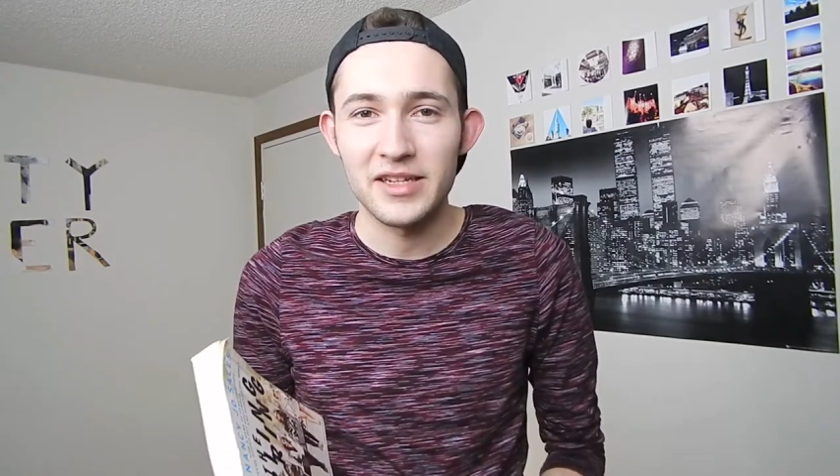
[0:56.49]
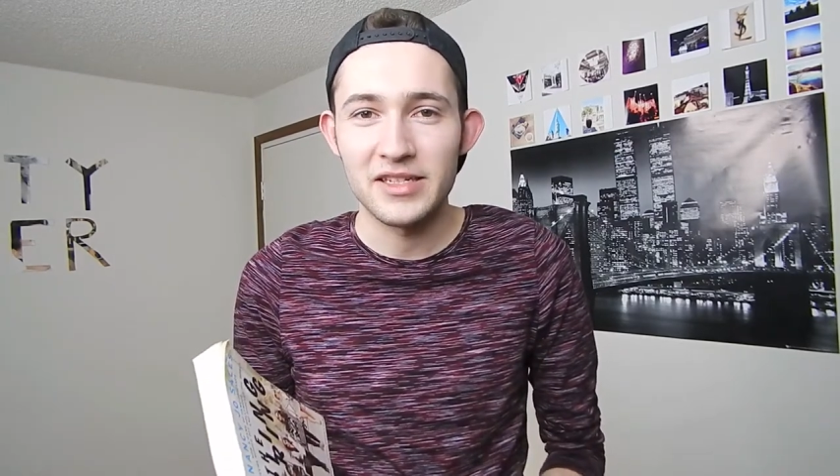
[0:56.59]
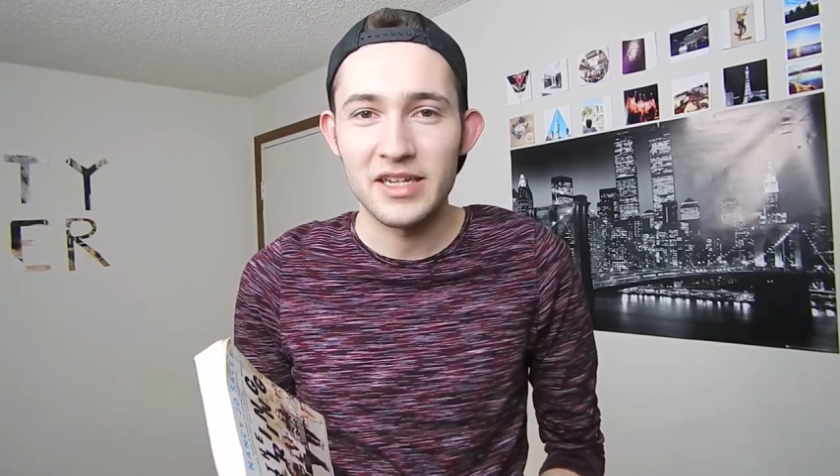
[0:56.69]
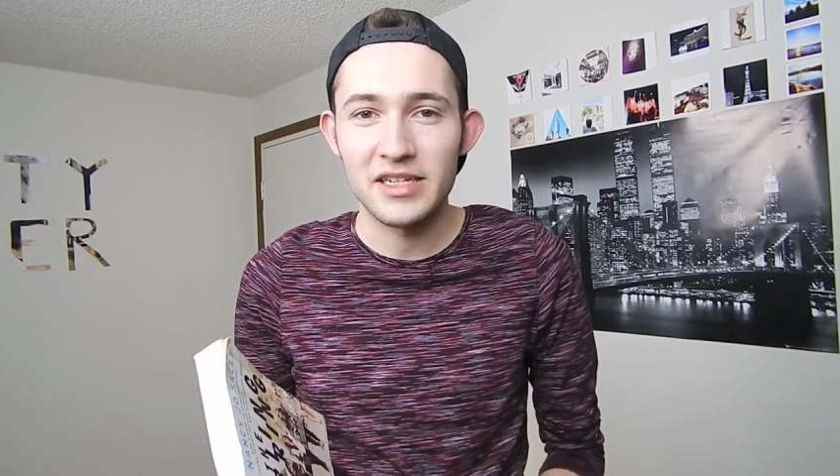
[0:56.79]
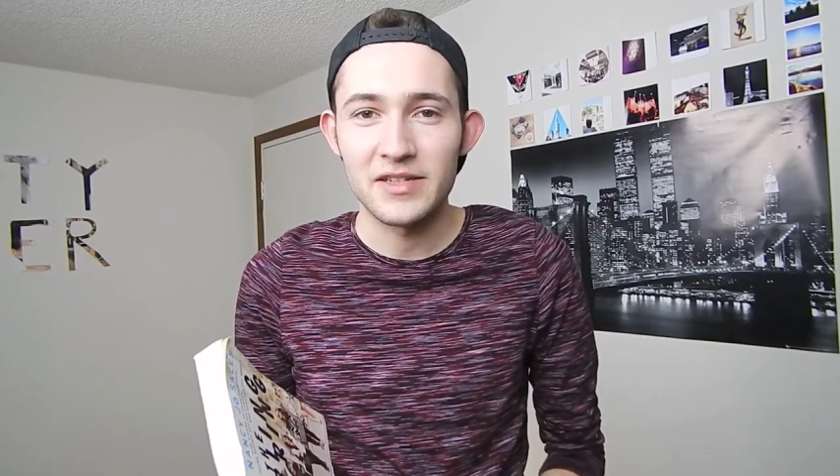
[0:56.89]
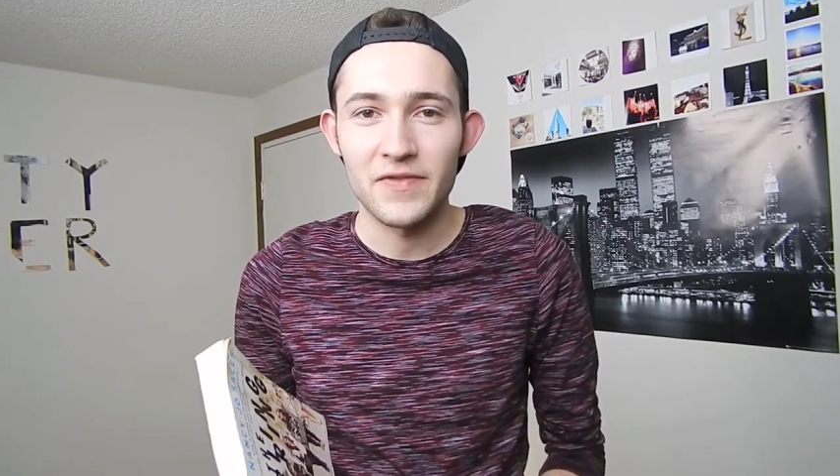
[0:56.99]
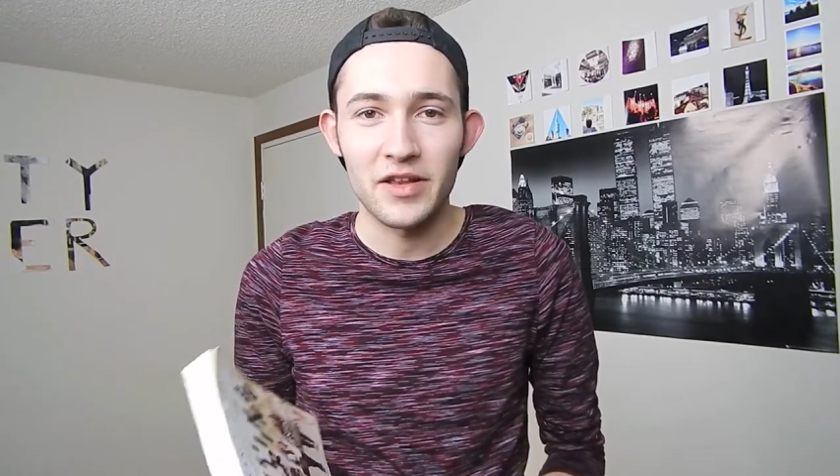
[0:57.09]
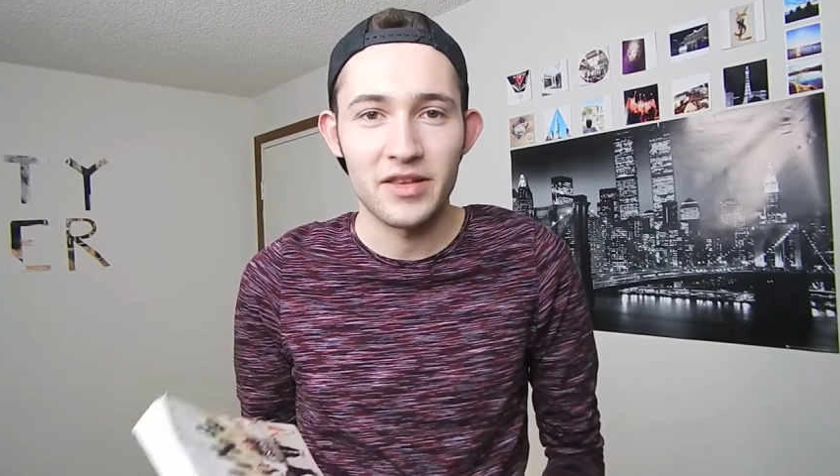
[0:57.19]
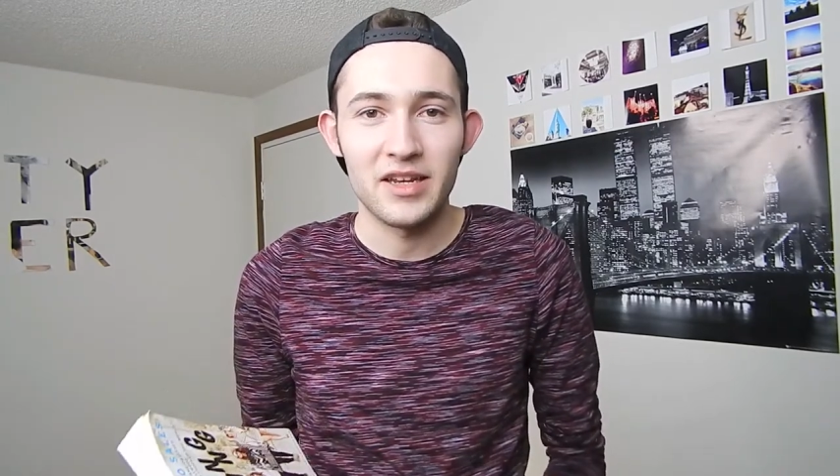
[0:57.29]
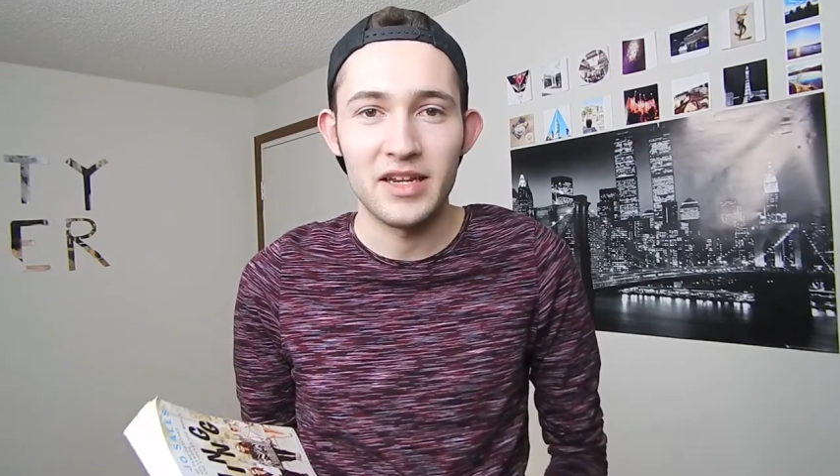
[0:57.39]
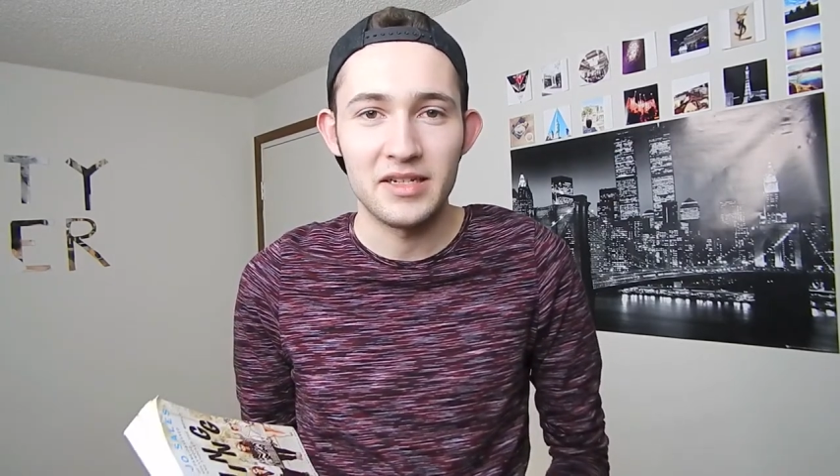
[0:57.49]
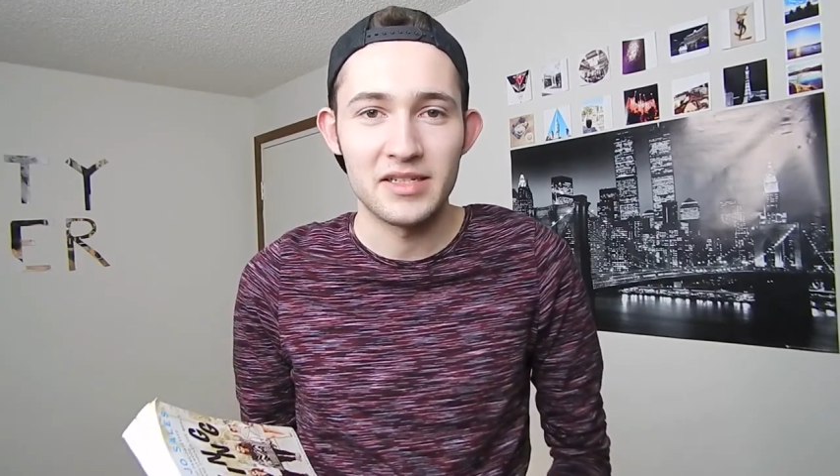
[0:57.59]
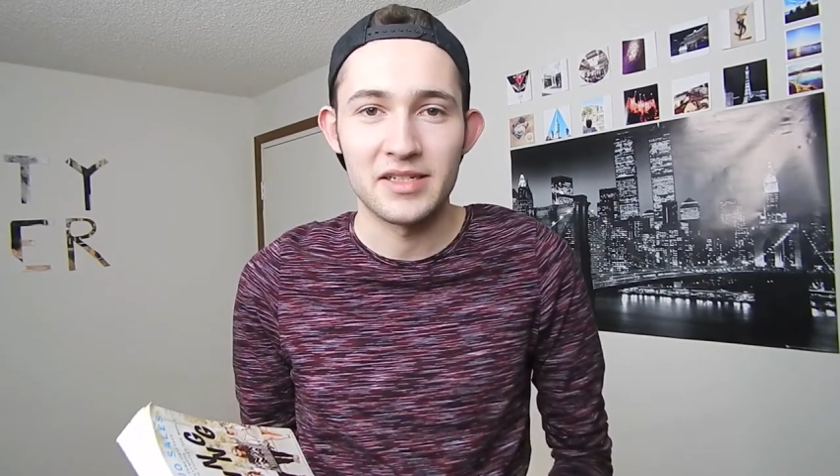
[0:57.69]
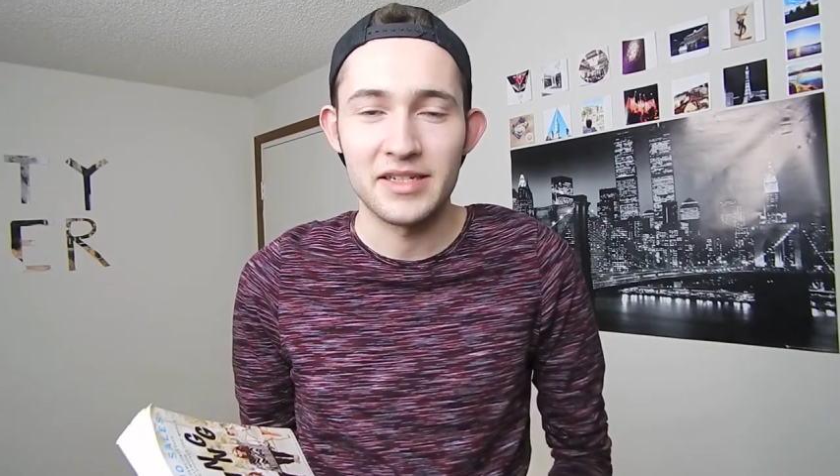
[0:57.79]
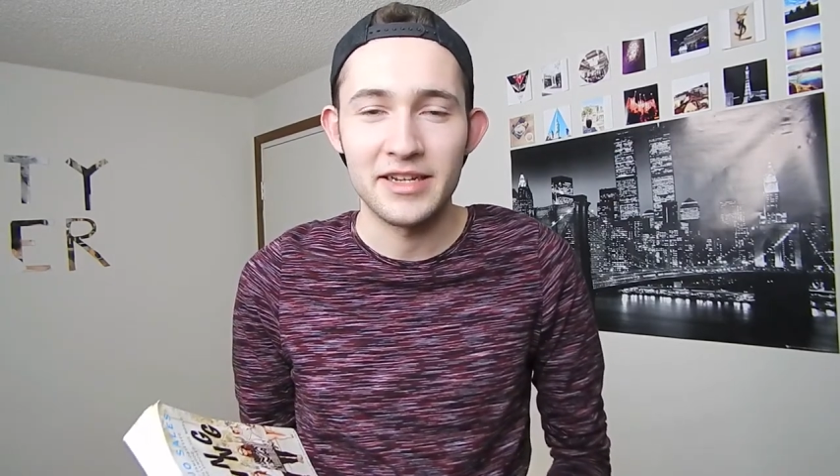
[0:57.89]
these teens felt the need
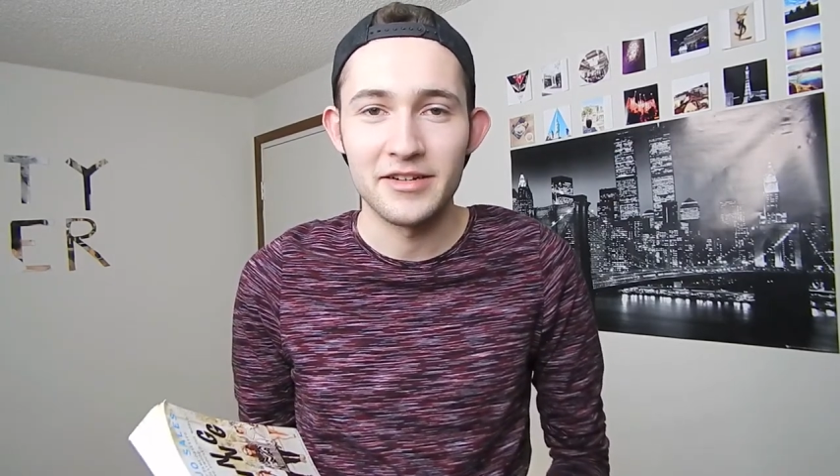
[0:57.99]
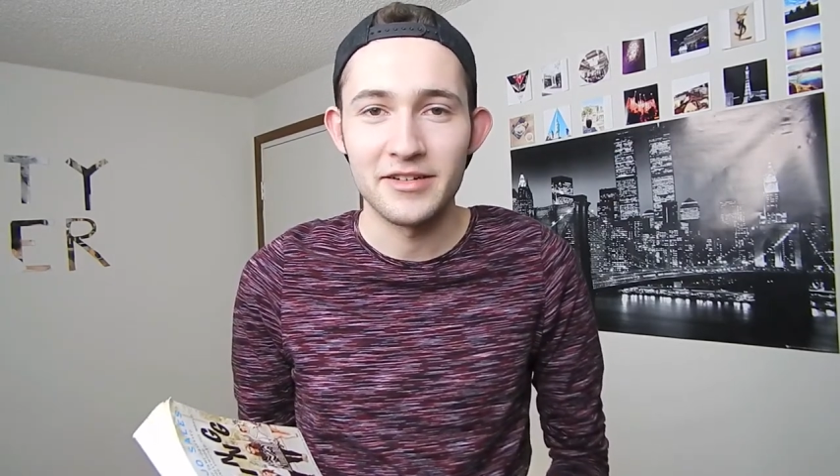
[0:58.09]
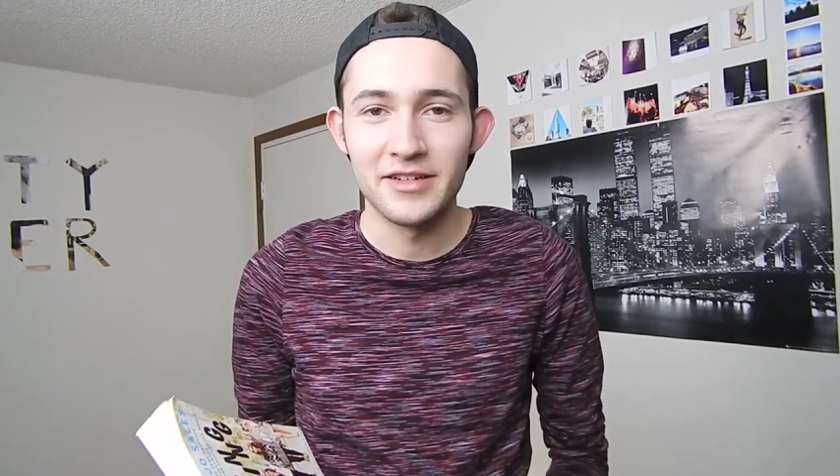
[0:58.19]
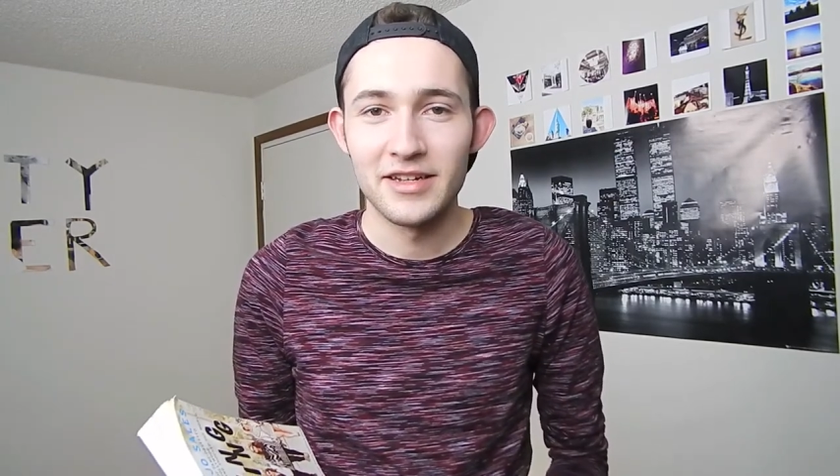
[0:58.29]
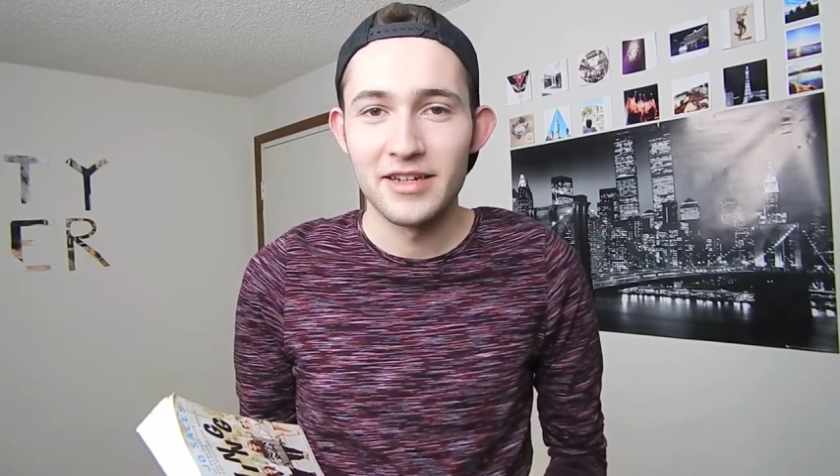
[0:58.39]
to steal.